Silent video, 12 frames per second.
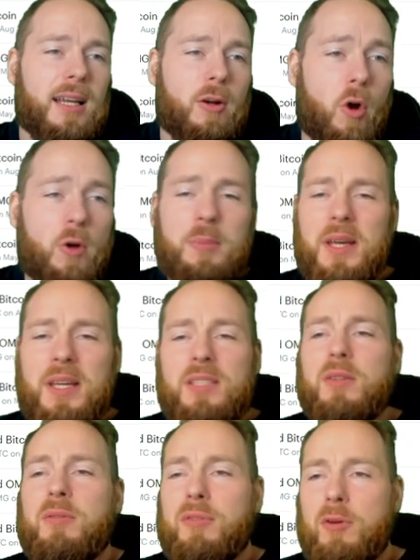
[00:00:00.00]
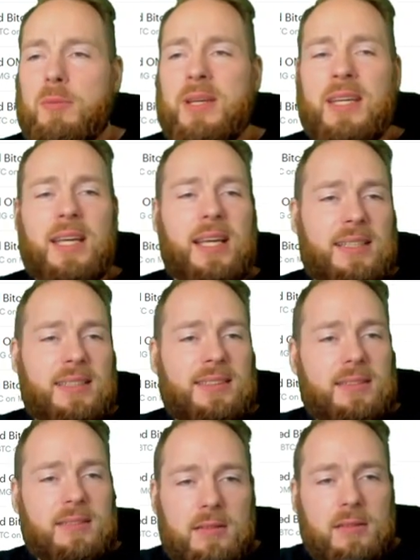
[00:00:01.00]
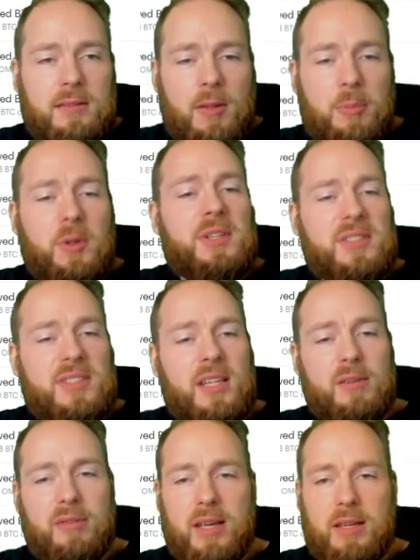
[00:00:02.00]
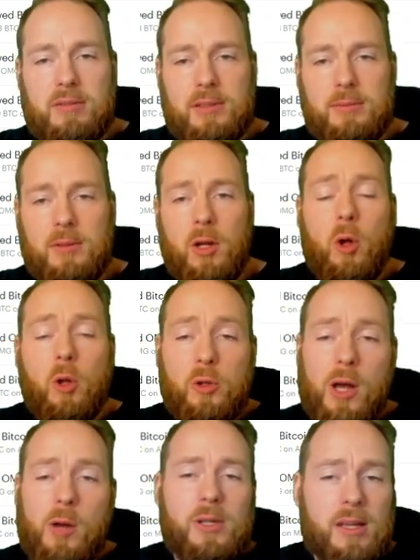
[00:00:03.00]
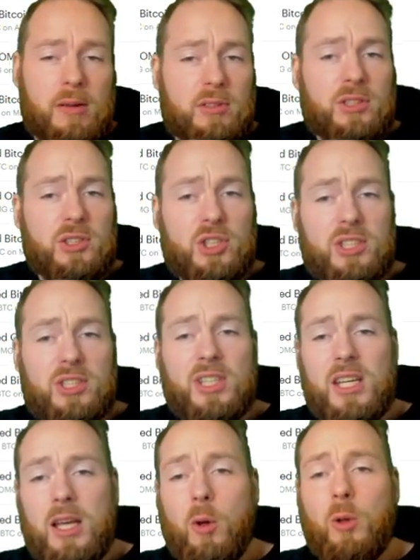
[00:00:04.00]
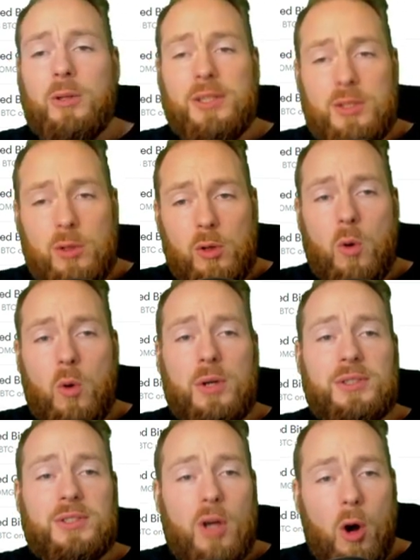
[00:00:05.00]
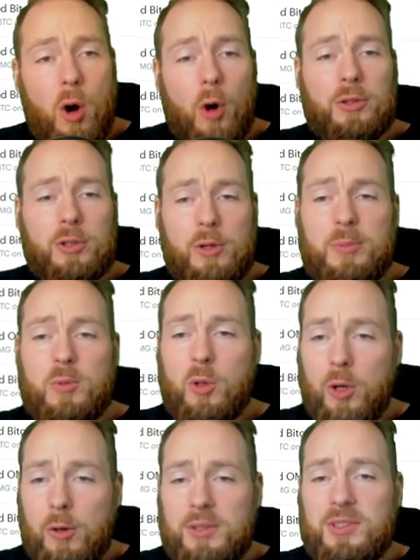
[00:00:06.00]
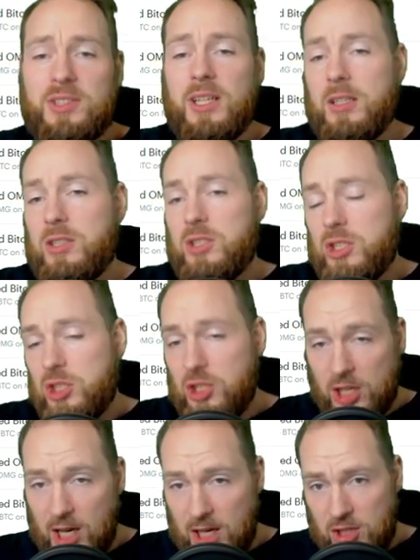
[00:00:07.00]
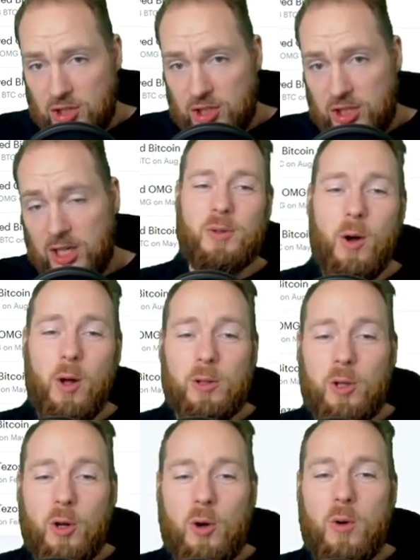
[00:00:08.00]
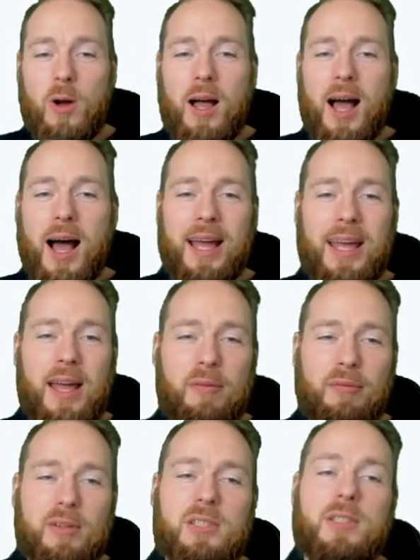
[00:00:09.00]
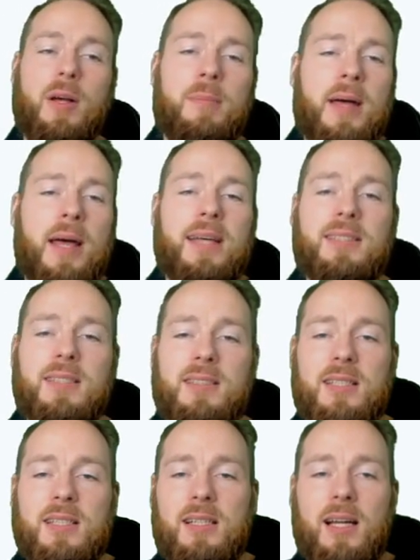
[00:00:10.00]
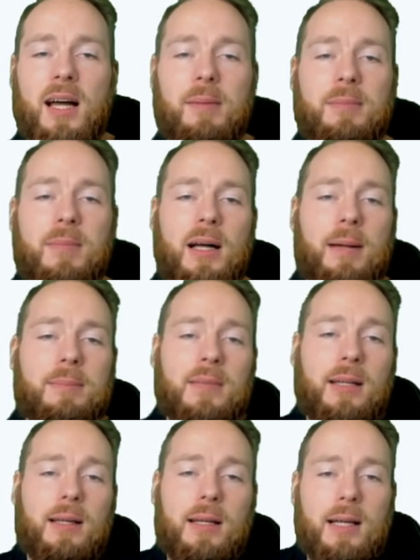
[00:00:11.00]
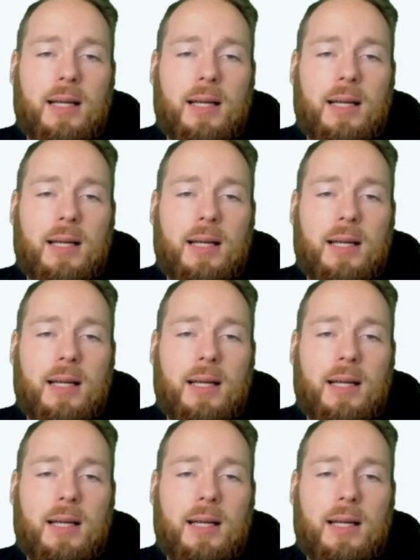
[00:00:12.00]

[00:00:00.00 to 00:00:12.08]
Coinbase for me is a pretty safe haven. Although I would never suggest holding your coins on a cryptocurrency exchange, although I have some assets here. I'm I'm not,